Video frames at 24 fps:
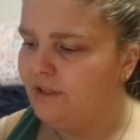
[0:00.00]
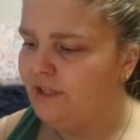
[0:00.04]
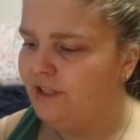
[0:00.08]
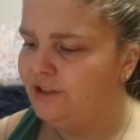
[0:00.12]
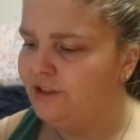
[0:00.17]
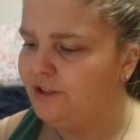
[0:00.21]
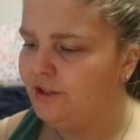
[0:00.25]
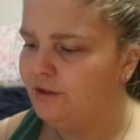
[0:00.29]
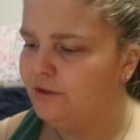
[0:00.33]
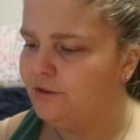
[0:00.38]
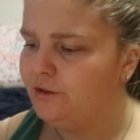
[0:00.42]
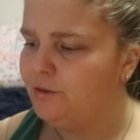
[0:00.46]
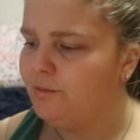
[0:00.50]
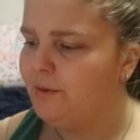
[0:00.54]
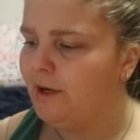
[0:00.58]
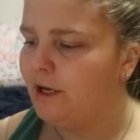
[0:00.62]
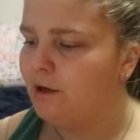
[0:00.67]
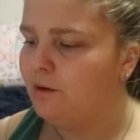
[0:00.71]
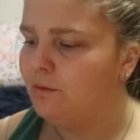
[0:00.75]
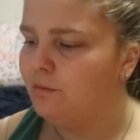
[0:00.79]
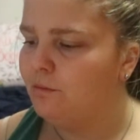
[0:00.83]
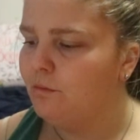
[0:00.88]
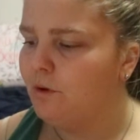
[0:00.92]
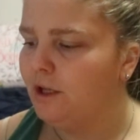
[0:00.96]
so To
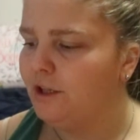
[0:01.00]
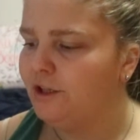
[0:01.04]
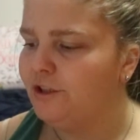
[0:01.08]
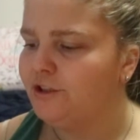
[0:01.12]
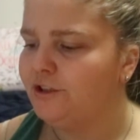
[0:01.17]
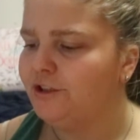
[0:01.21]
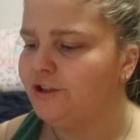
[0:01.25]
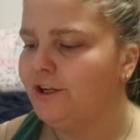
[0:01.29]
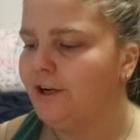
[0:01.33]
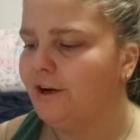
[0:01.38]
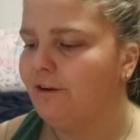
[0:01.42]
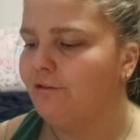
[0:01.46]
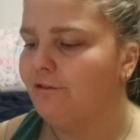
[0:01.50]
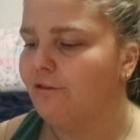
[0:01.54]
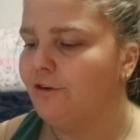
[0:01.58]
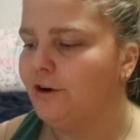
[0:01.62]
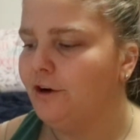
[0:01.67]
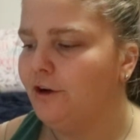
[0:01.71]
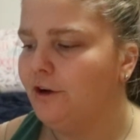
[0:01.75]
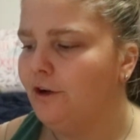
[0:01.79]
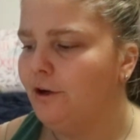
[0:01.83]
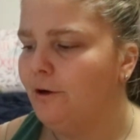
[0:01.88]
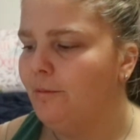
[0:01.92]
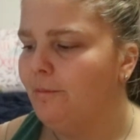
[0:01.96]
Make Monsters Out of
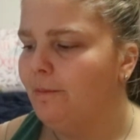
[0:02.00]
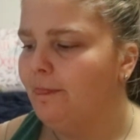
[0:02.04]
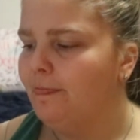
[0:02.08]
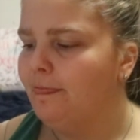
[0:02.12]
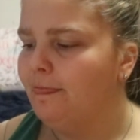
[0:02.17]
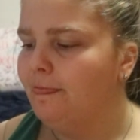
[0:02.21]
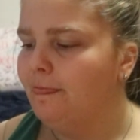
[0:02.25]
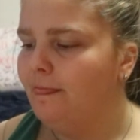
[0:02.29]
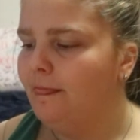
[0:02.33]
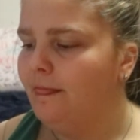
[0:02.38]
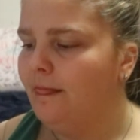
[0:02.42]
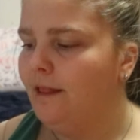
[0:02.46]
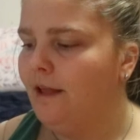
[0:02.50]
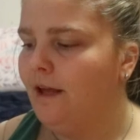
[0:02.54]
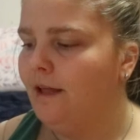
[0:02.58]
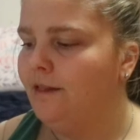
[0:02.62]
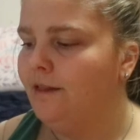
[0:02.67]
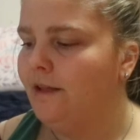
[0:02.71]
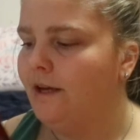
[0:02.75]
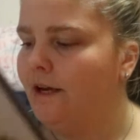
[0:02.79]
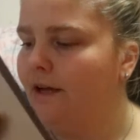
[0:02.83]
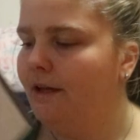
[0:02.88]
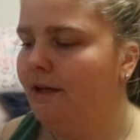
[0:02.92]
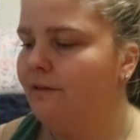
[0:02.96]
Girl,
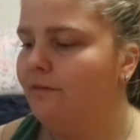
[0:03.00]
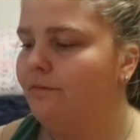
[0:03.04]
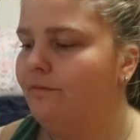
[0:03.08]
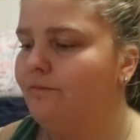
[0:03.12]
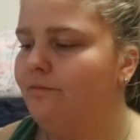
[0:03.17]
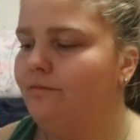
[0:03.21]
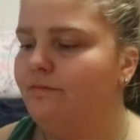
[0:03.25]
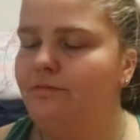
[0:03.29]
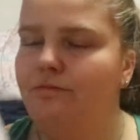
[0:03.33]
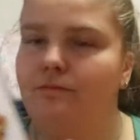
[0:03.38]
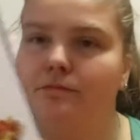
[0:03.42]
and then